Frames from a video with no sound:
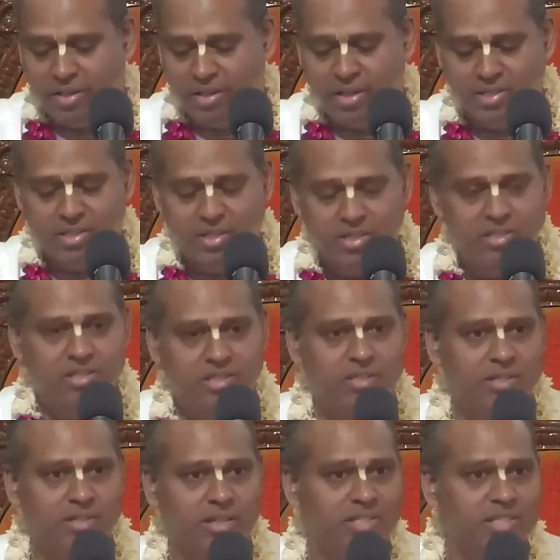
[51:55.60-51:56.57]
this
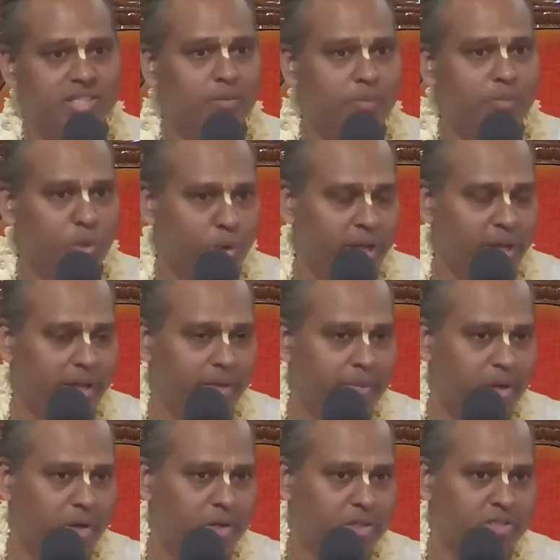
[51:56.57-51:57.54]
is the beauty,
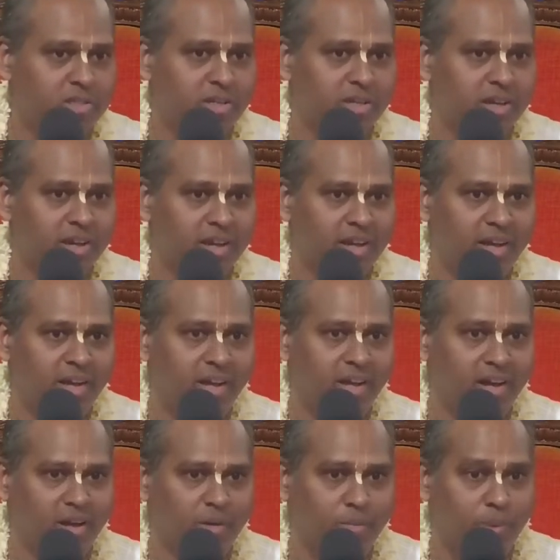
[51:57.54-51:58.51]
because
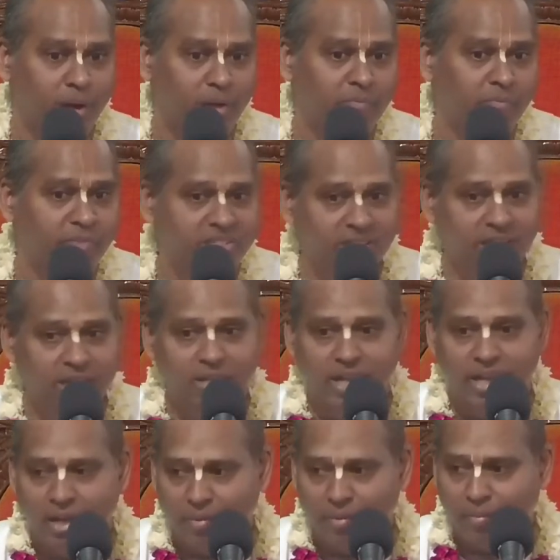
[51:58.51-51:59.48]
Param
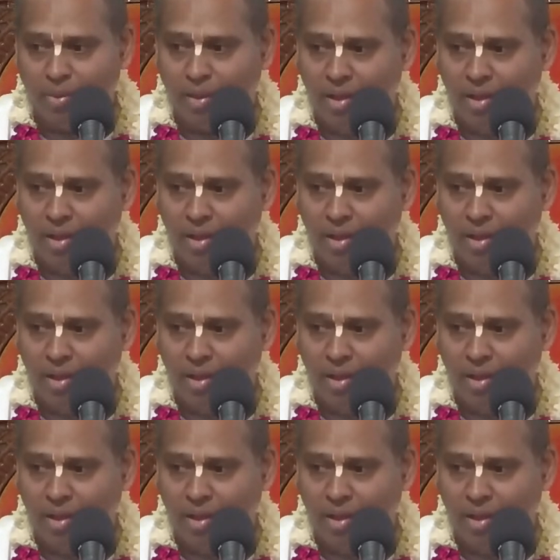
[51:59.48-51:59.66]
Vijayate